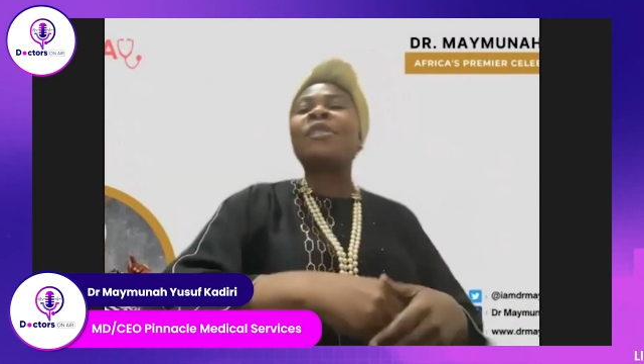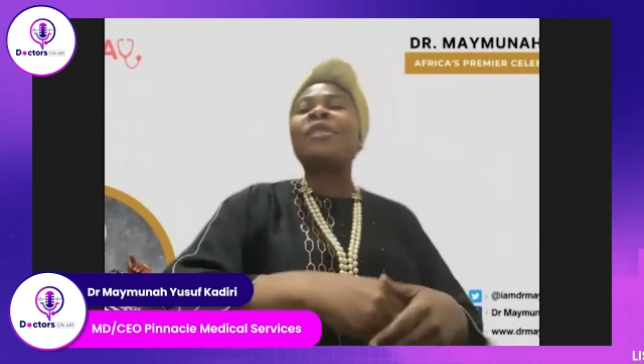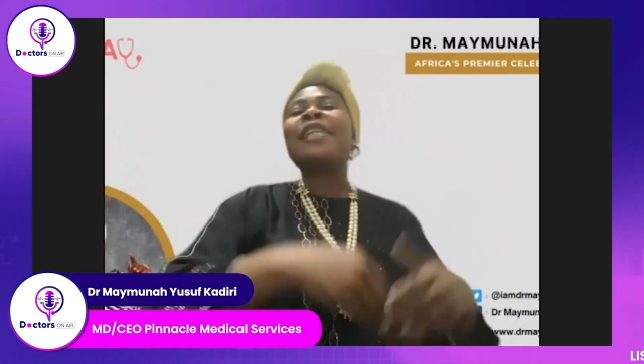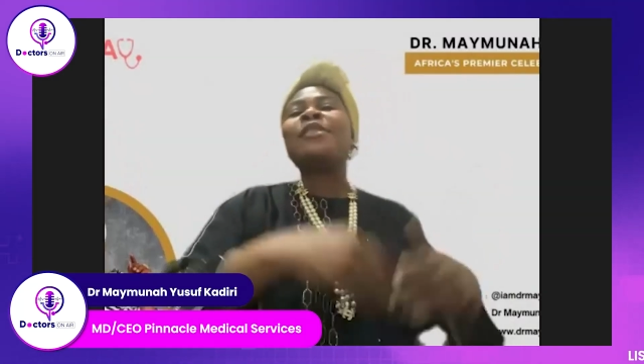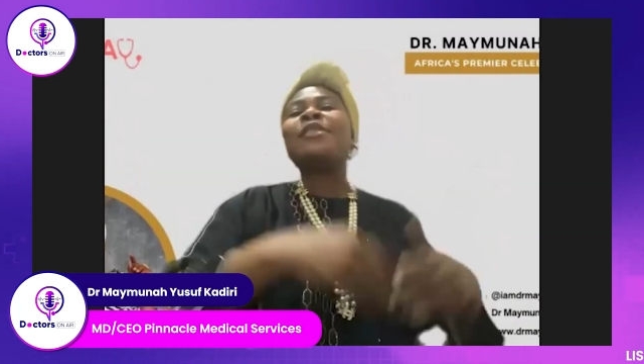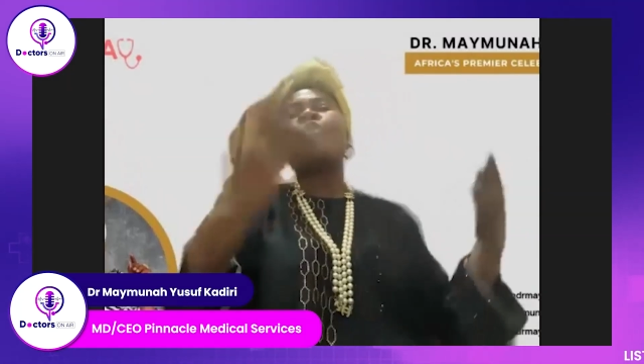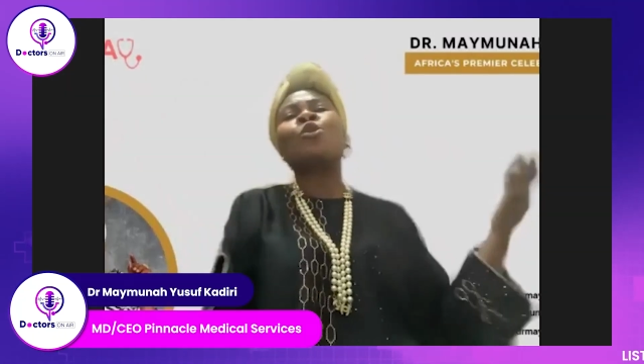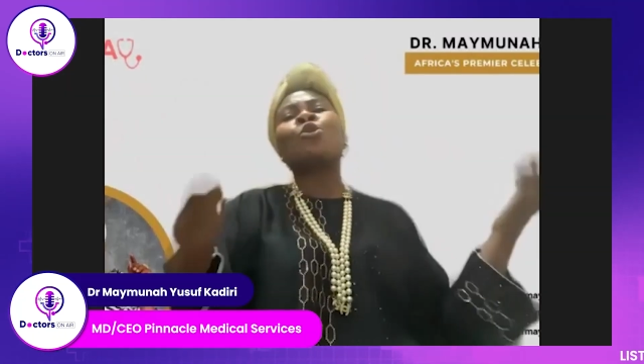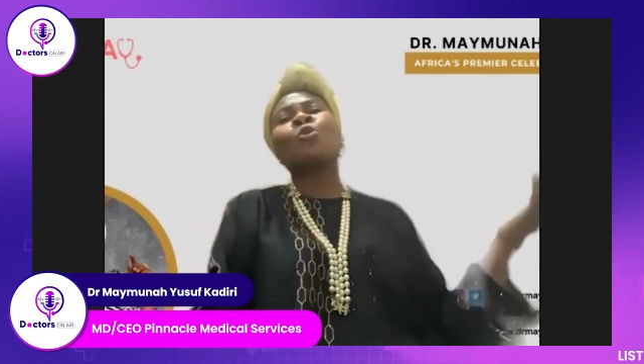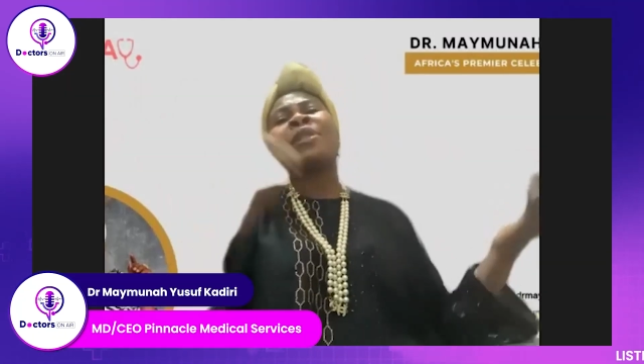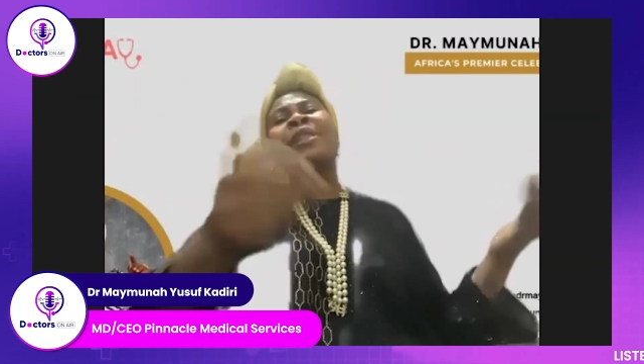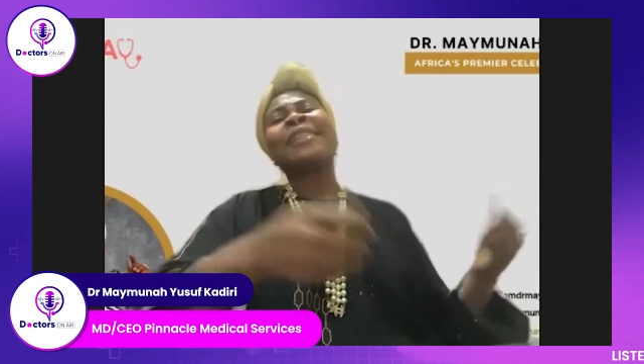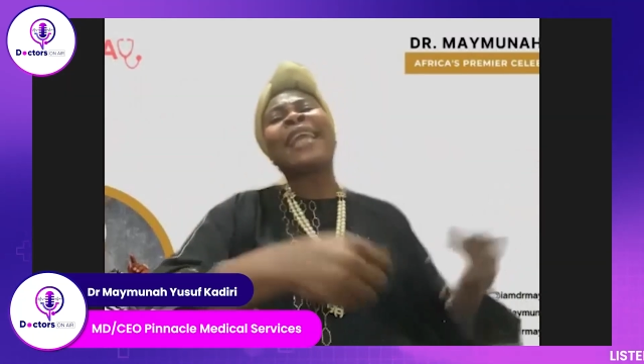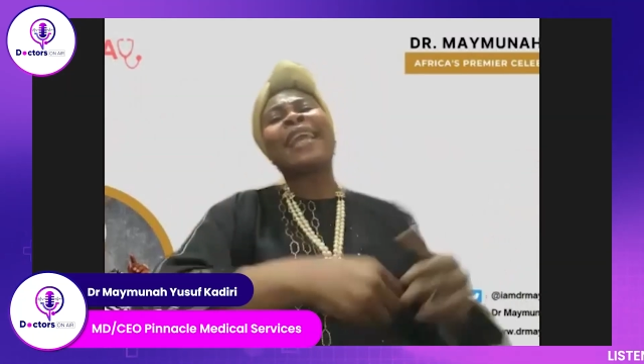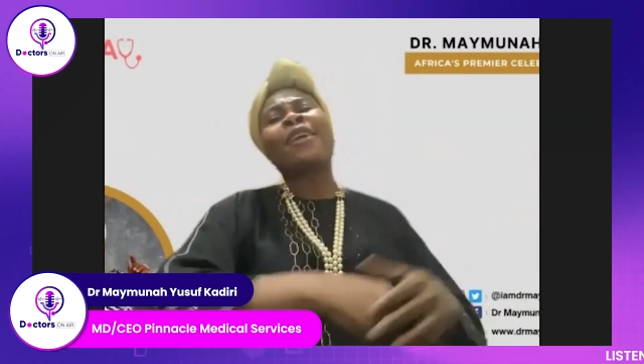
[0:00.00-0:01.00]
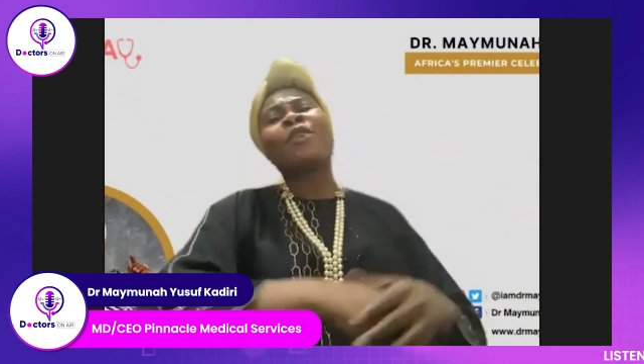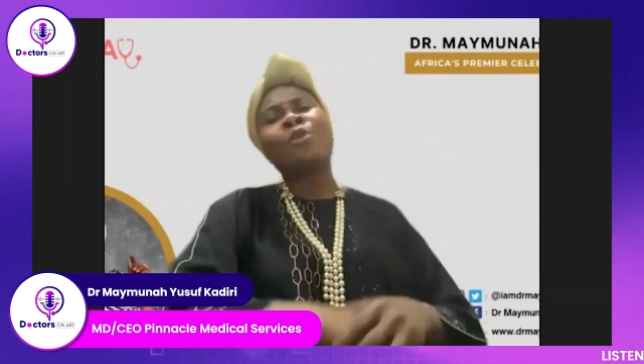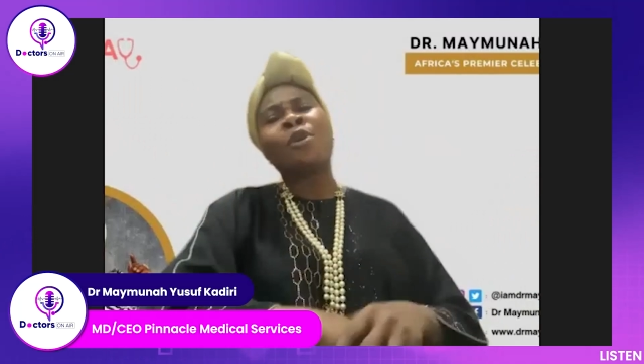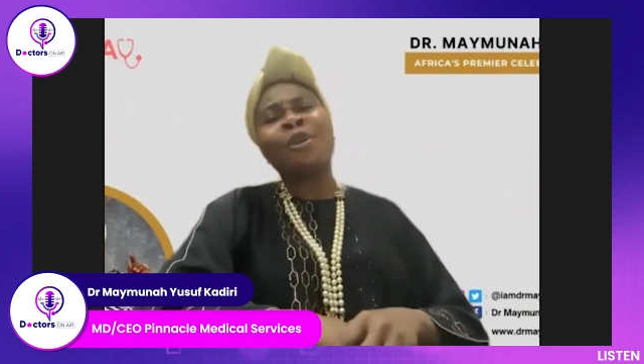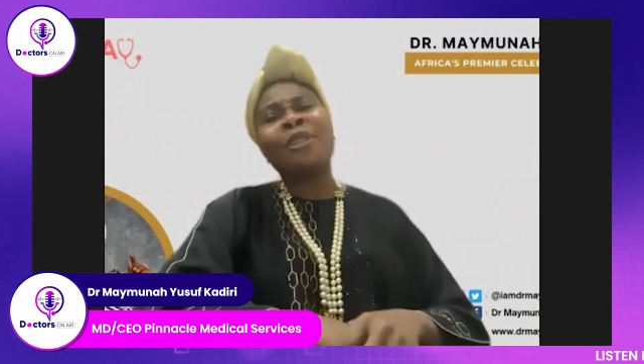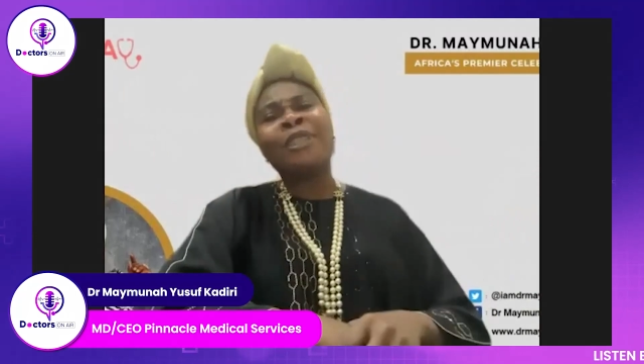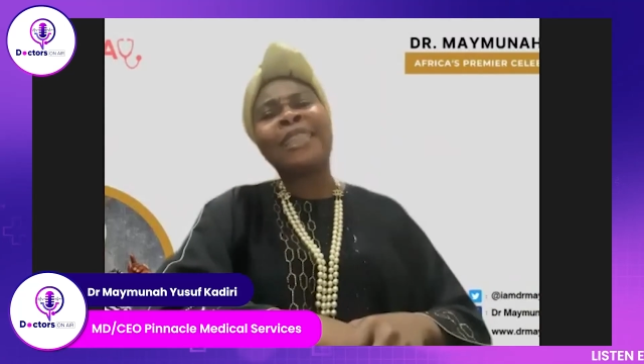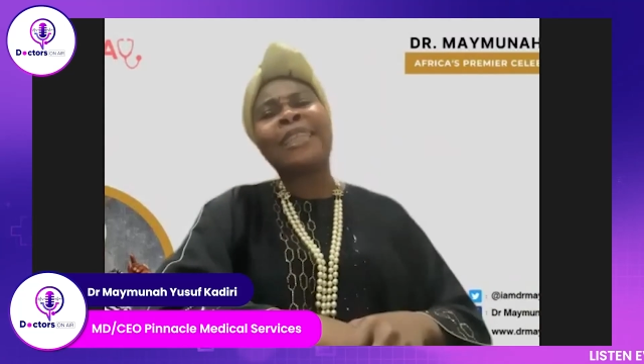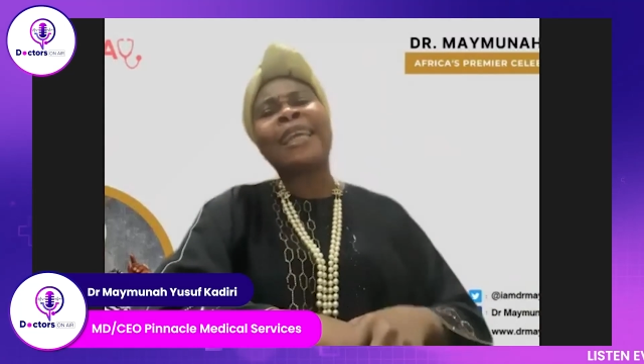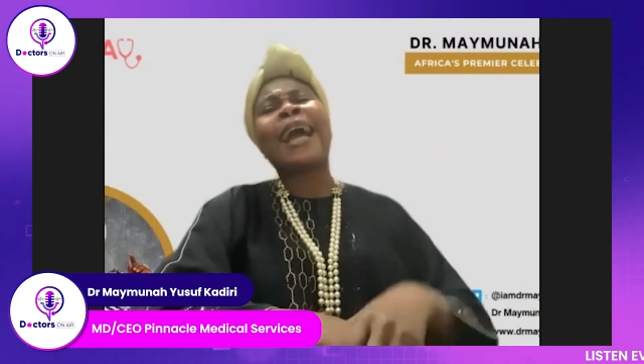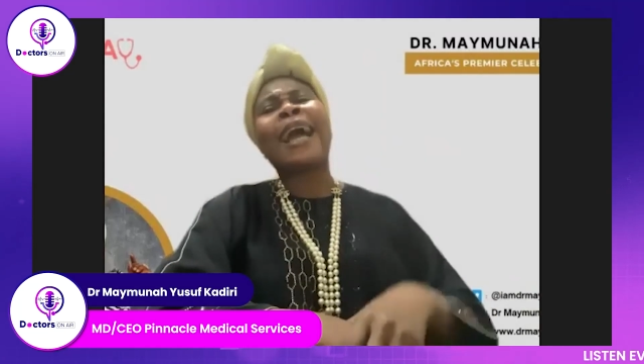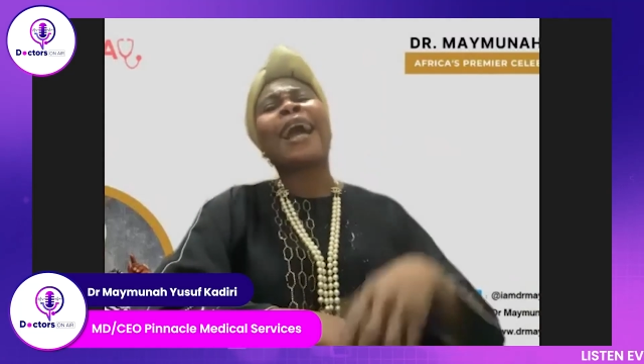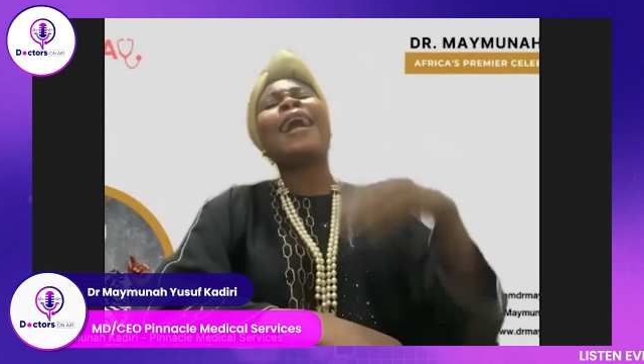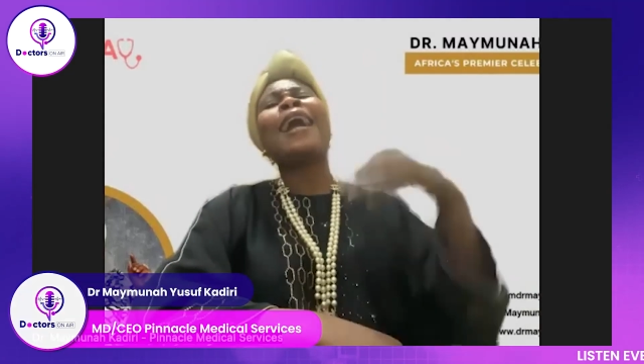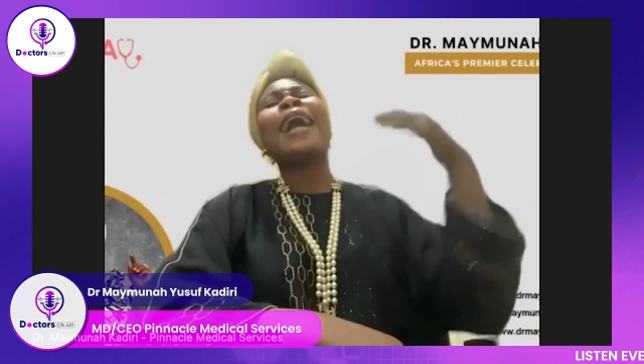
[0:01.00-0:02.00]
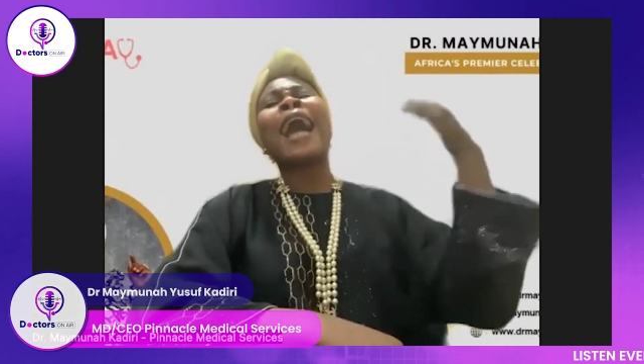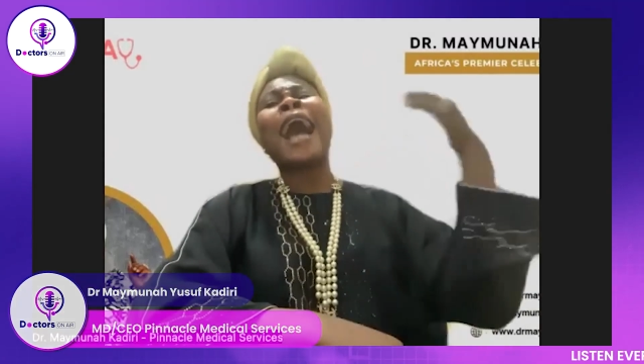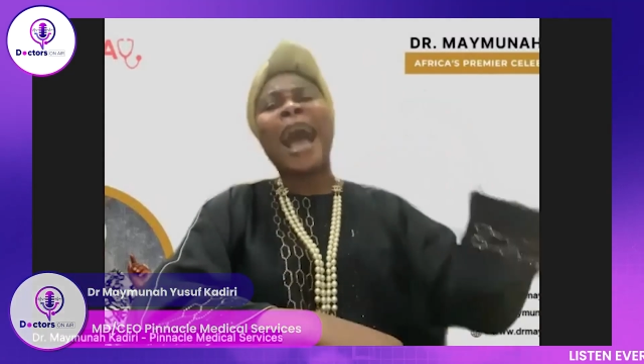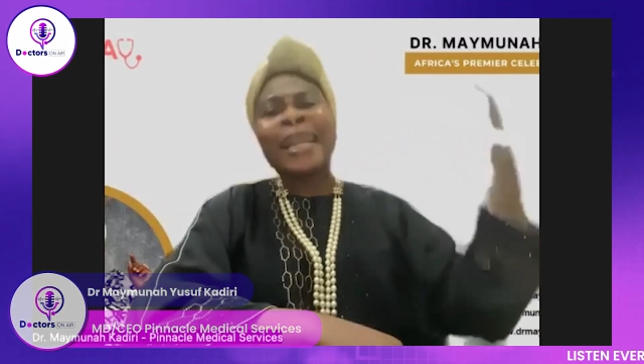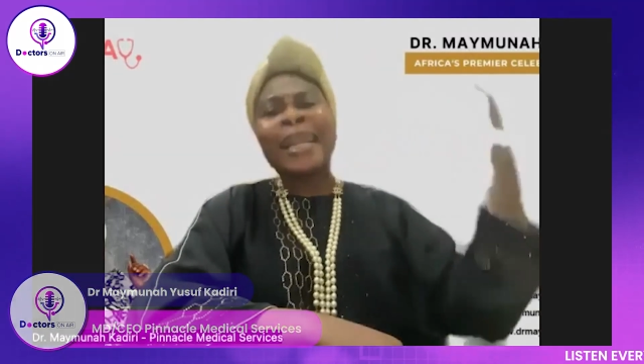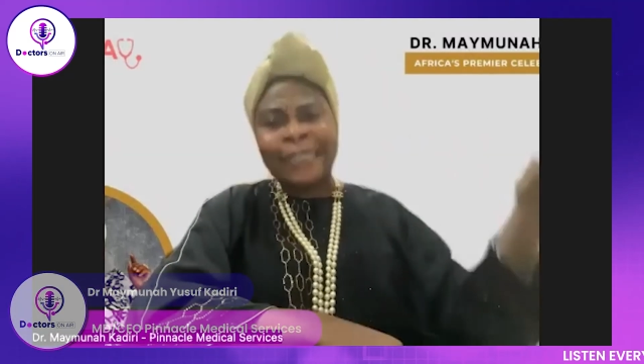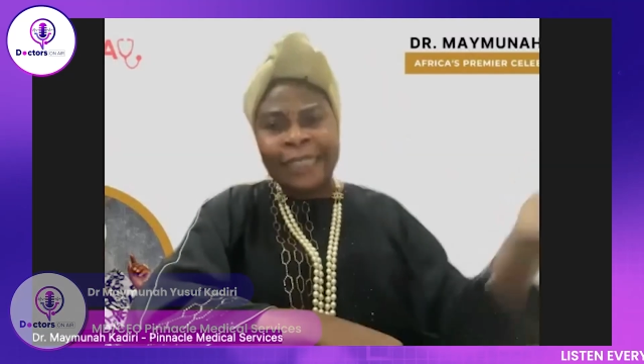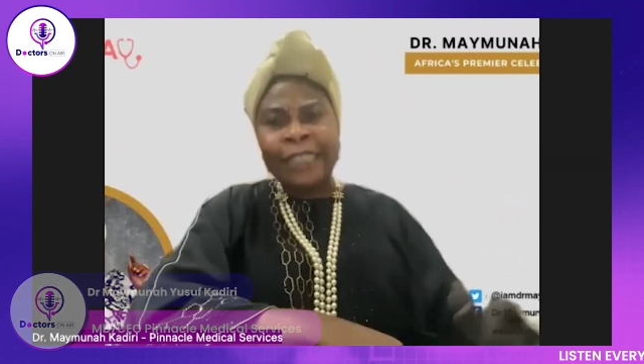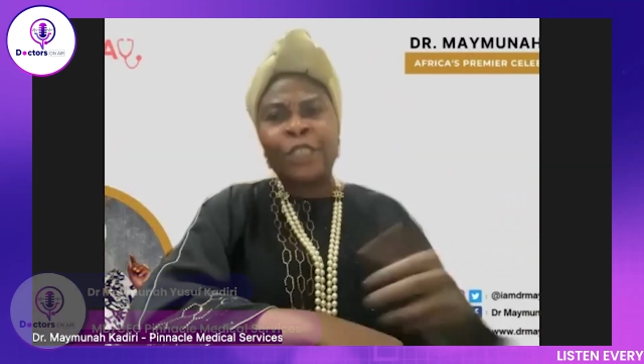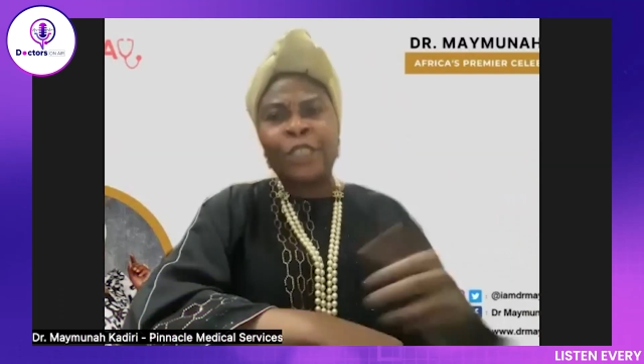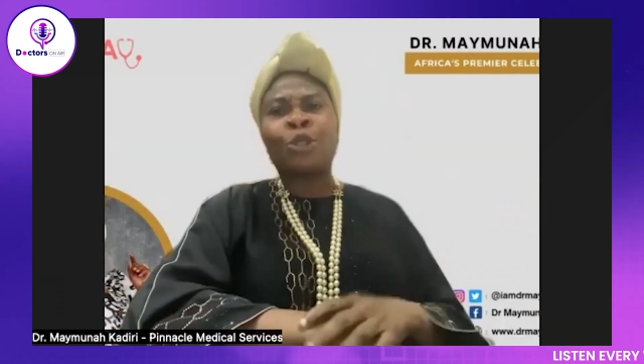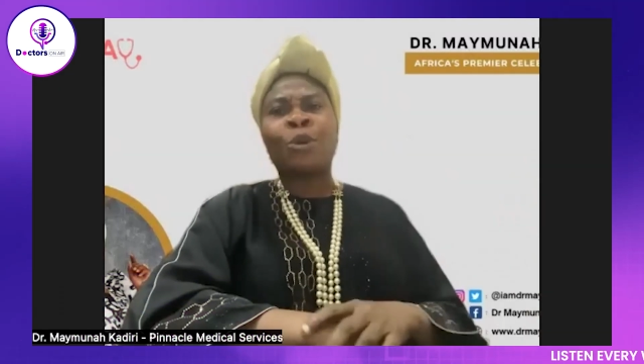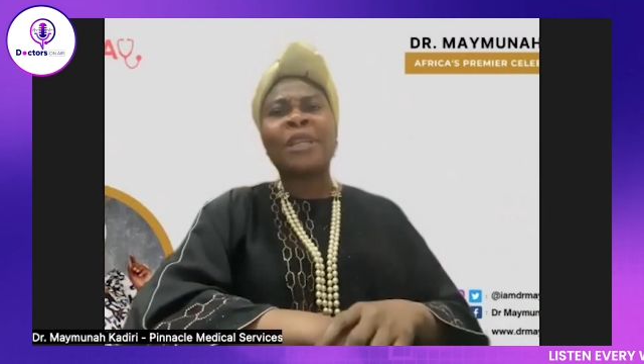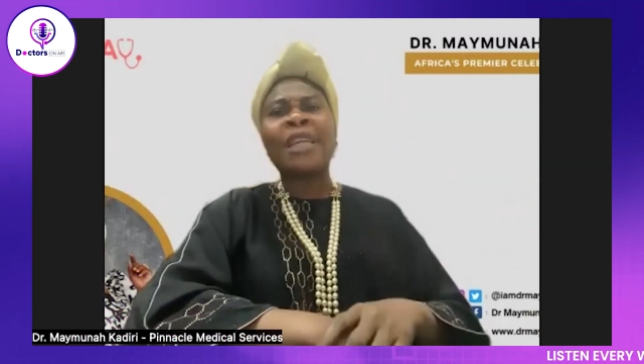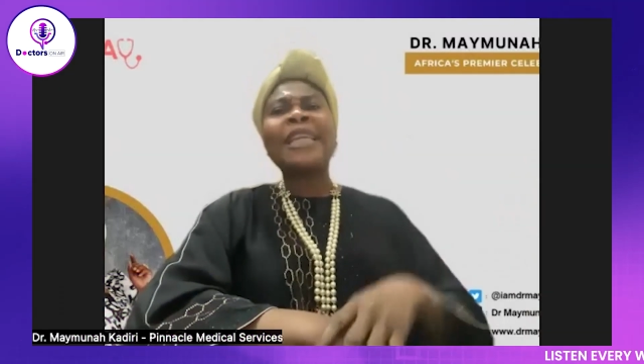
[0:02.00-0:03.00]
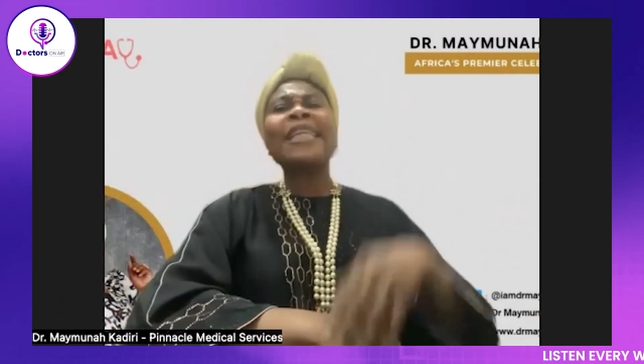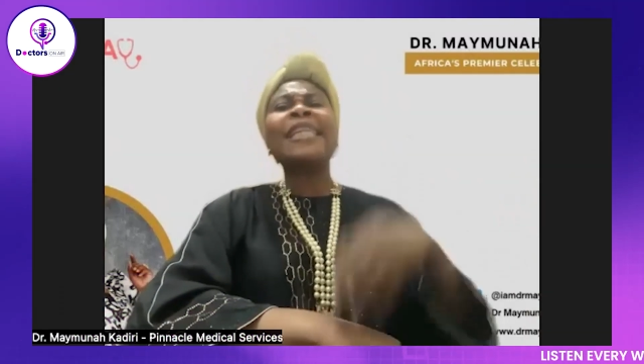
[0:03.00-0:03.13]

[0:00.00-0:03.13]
let's go to technological addiction,